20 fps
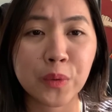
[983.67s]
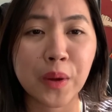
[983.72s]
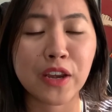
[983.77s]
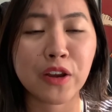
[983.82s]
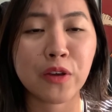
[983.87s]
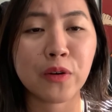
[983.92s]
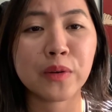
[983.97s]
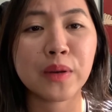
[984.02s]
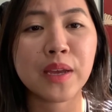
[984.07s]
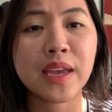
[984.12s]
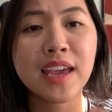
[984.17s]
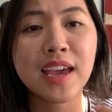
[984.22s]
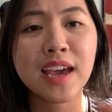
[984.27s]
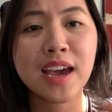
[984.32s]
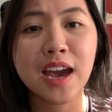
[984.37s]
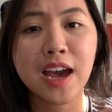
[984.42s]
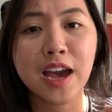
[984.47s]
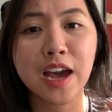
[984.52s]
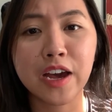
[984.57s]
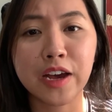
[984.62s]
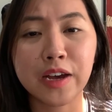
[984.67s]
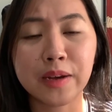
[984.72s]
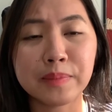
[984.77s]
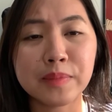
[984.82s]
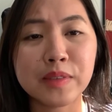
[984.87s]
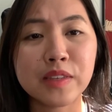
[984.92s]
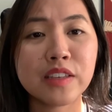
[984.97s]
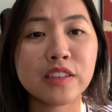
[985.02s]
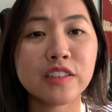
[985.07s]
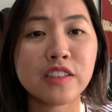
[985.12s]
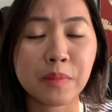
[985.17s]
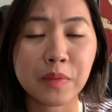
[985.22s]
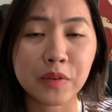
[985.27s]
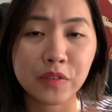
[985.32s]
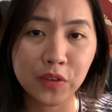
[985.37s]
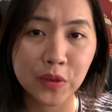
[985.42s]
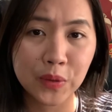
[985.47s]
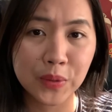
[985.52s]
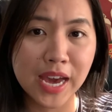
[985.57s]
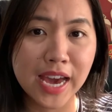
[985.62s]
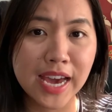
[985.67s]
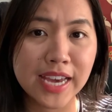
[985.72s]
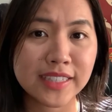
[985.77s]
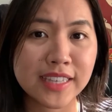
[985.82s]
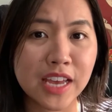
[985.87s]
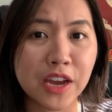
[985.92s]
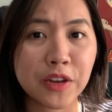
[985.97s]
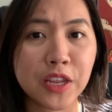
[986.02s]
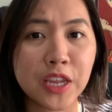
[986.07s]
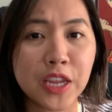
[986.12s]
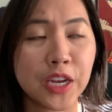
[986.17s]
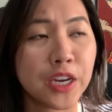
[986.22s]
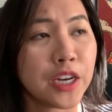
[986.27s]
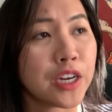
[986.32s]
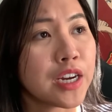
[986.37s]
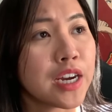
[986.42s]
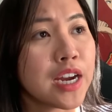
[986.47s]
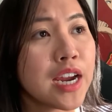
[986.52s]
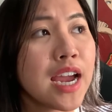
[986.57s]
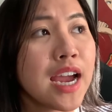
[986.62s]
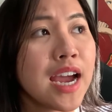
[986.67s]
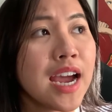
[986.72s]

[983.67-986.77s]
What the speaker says: I know some of you guys out here